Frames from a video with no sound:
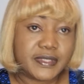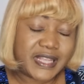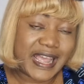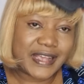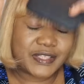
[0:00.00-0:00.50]

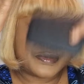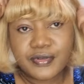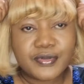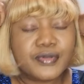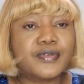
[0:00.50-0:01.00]
asked
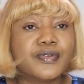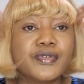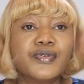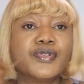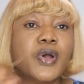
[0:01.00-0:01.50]
me
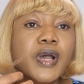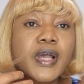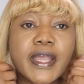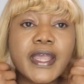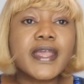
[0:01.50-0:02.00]
to tongue
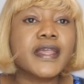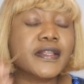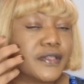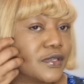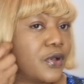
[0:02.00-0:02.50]

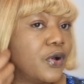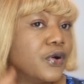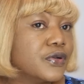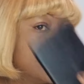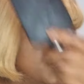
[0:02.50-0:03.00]
it
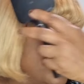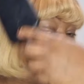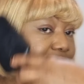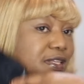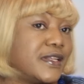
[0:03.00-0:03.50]
or to
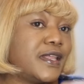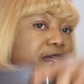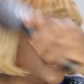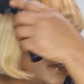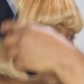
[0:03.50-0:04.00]
straighten
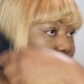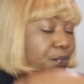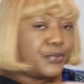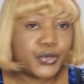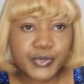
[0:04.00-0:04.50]
it, that the
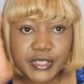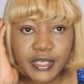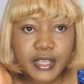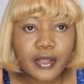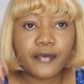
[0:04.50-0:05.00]

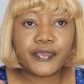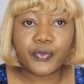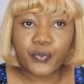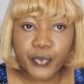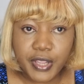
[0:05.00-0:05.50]
beauty of the
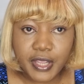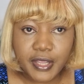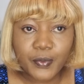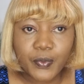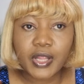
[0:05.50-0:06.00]
wig
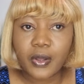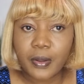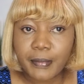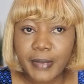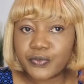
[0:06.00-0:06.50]
will
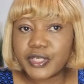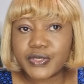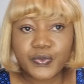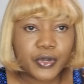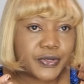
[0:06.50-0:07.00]
come out, which
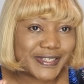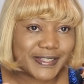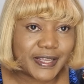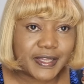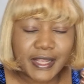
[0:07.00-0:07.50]
is what you're seeing.